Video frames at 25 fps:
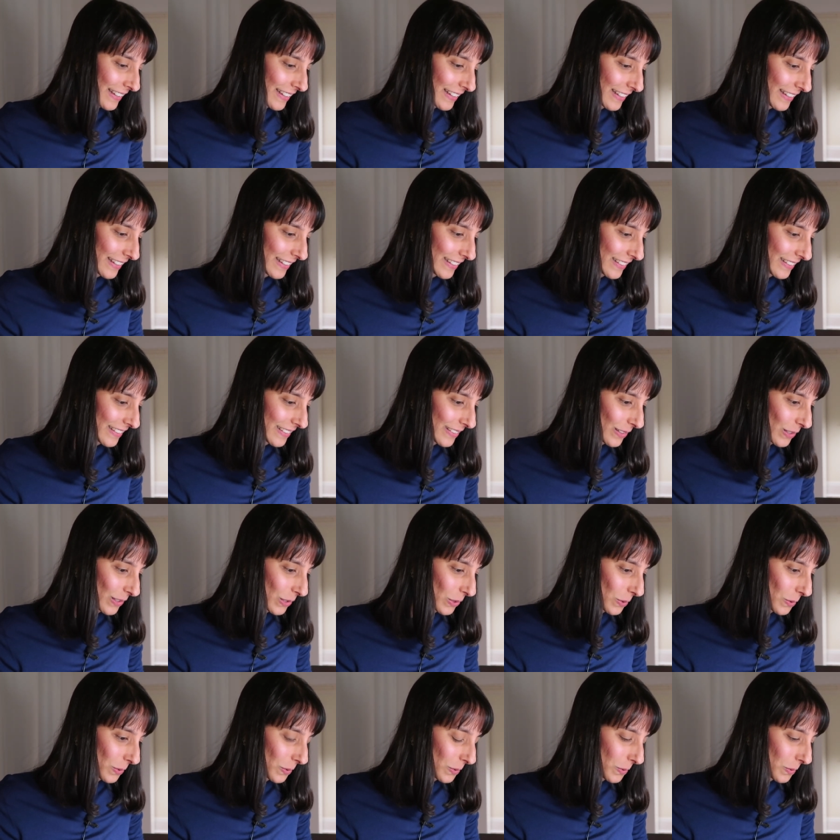uh,
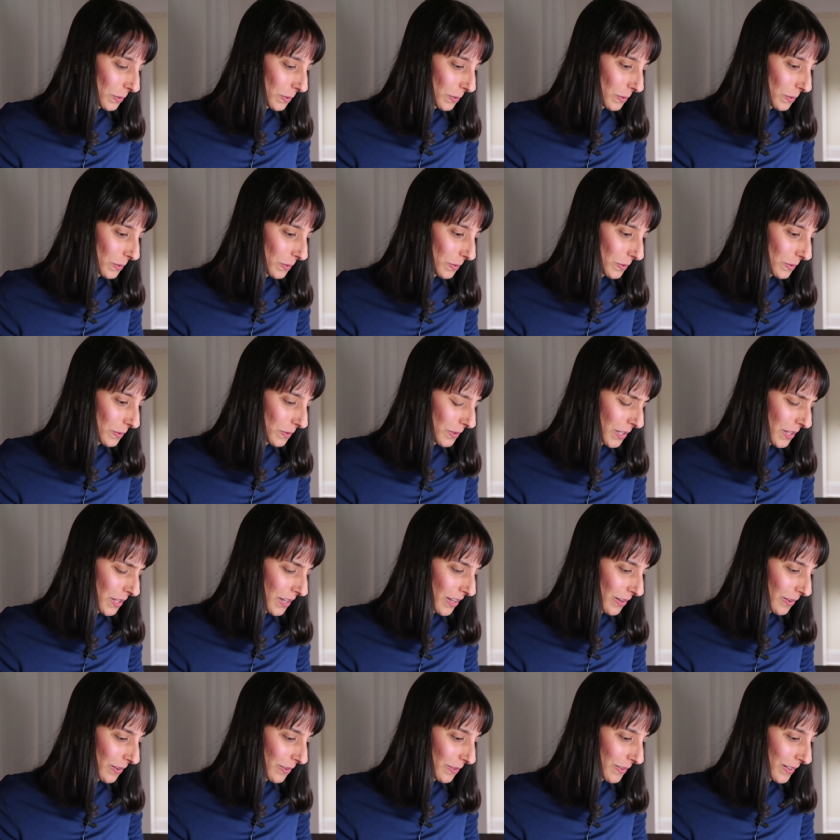who, you
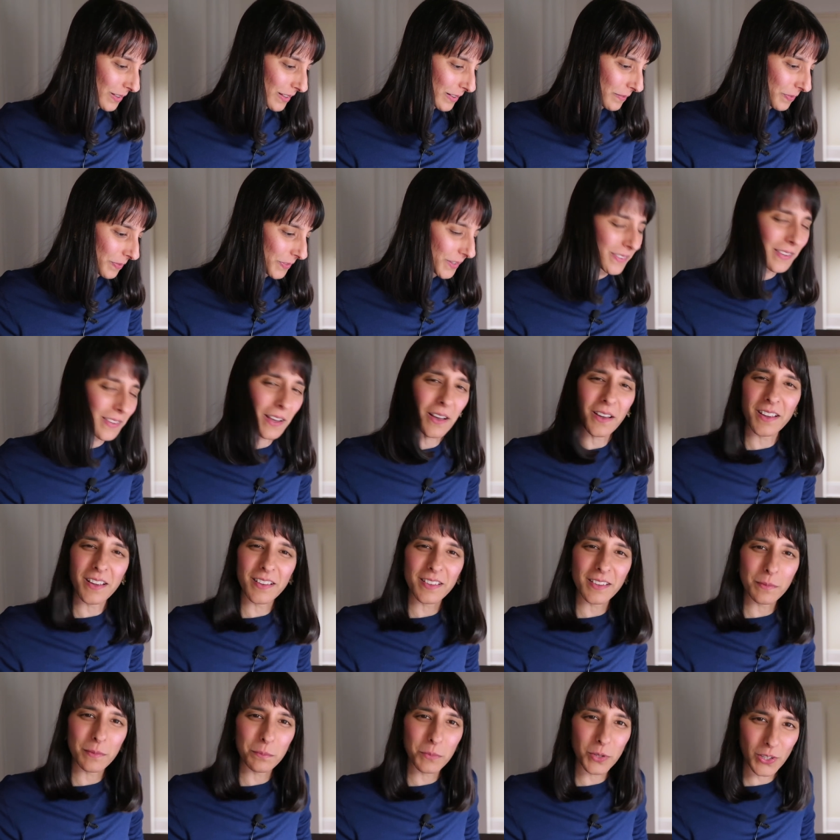know, this
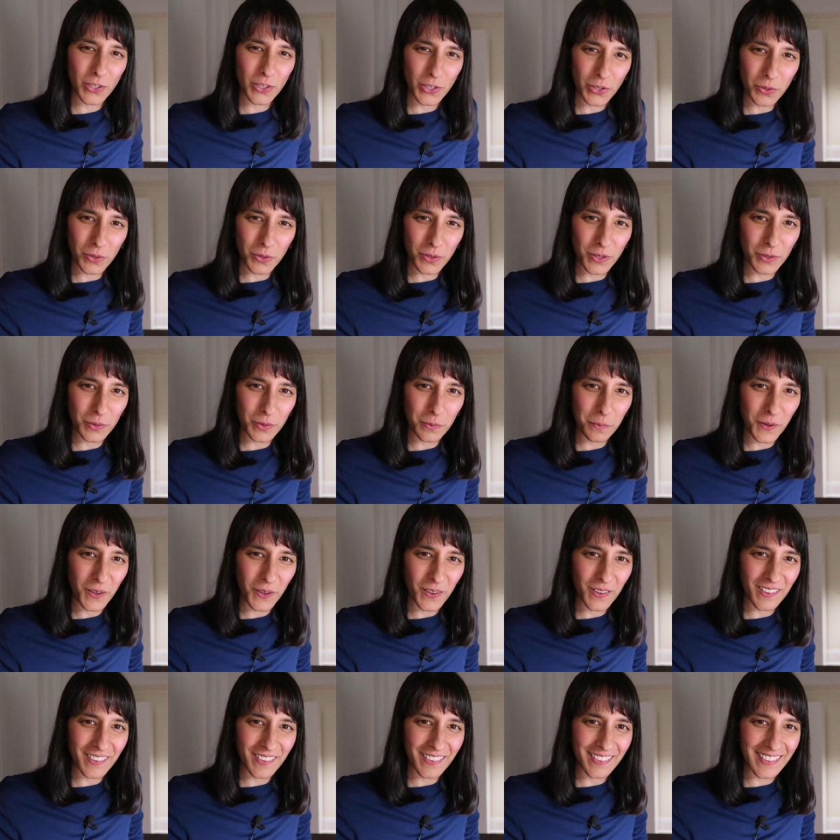highly mercurial
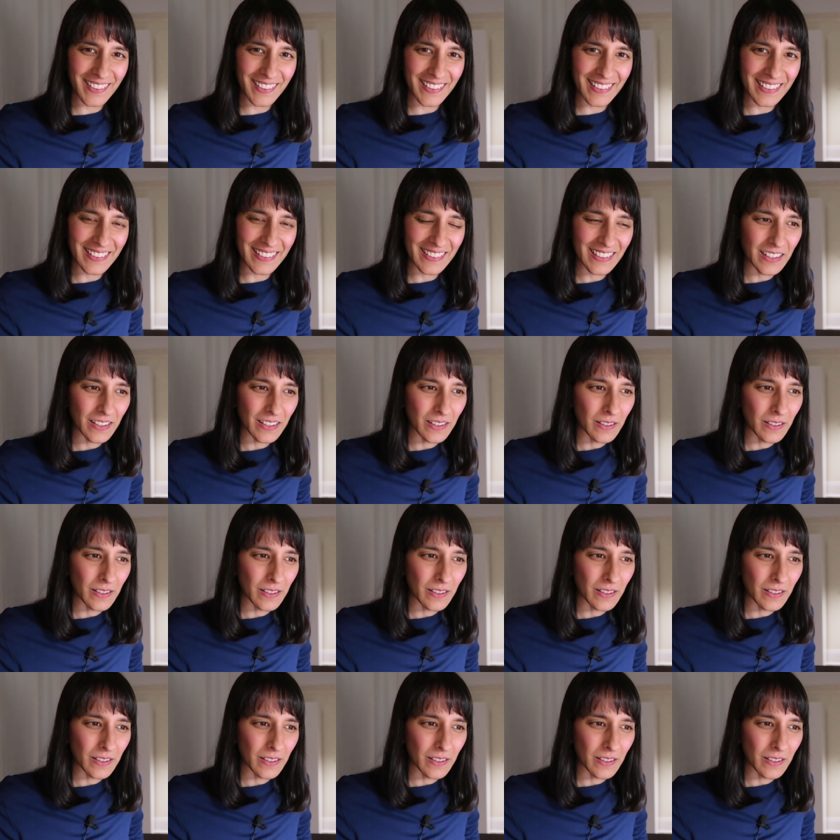person